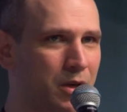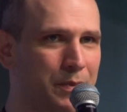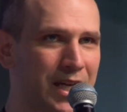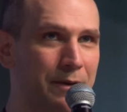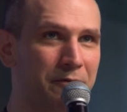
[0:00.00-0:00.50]
we
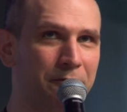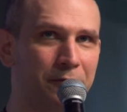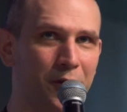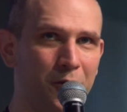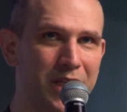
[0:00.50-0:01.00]
become
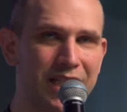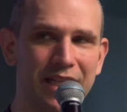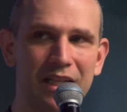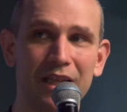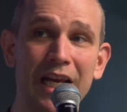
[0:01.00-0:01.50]
fluent
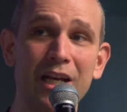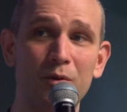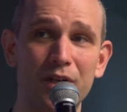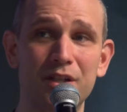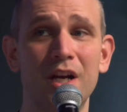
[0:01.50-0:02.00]
in the
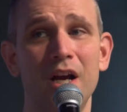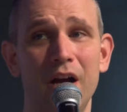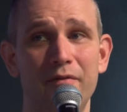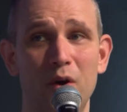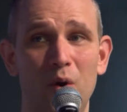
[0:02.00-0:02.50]
language
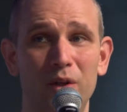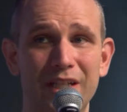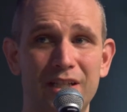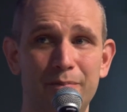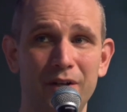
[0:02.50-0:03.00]
of the
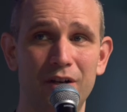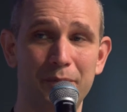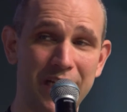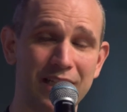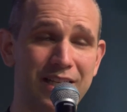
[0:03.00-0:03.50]
Holy Spirit
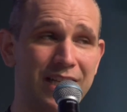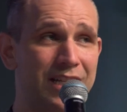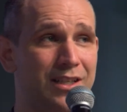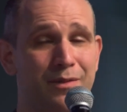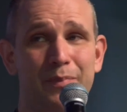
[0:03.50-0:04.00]
because He
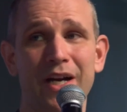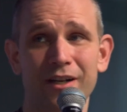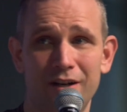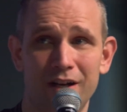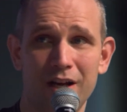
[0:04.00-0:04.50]

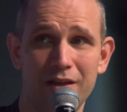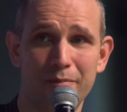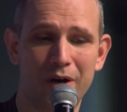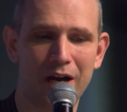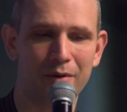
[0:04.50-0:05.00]
inspired the
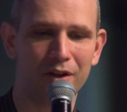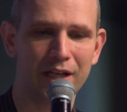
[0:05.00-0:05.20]
Bible.